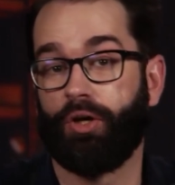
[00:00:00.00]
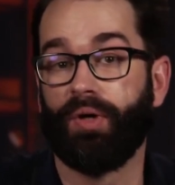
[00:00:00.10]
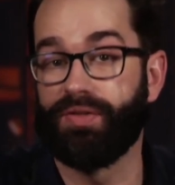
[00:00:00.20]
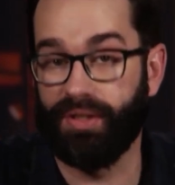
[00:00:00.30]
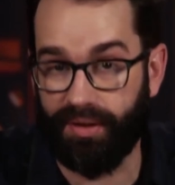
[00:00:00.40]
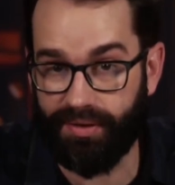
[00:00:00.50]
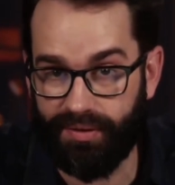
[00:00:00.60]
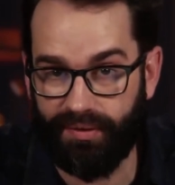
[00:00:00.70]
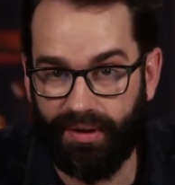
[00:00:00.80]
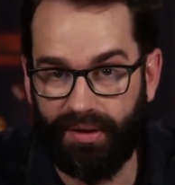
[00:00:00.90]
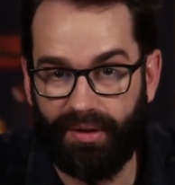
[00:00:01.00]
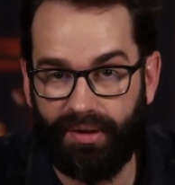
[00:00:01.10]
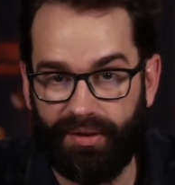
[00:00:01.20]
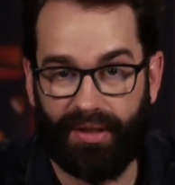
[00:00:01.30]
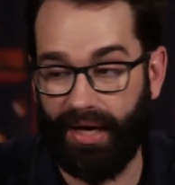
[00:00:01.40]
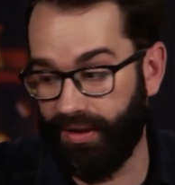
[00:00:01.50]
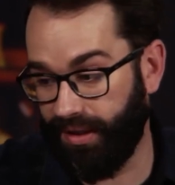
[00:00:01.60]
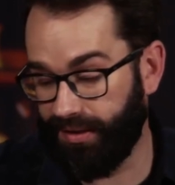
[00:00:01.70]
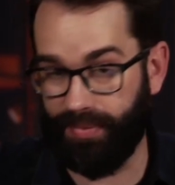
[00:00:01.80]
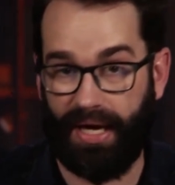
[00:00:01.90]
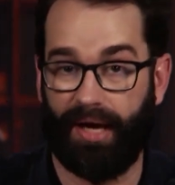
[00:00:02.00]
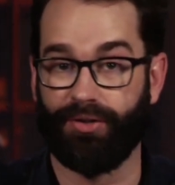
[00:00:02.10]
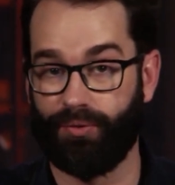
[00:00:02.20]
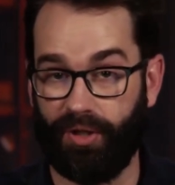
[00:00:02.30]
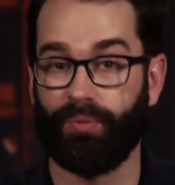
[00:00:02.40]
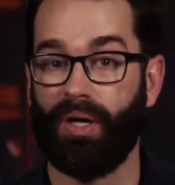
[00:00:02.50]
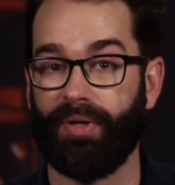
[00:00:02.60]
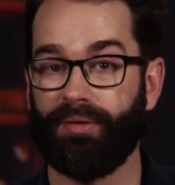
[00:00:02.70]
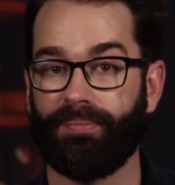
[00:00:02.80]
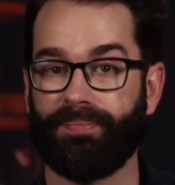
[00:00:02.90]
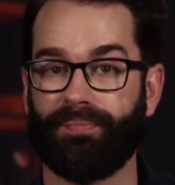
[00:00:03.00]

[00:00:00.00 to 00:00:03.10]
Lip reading: coincidence that now they get to be housed with women.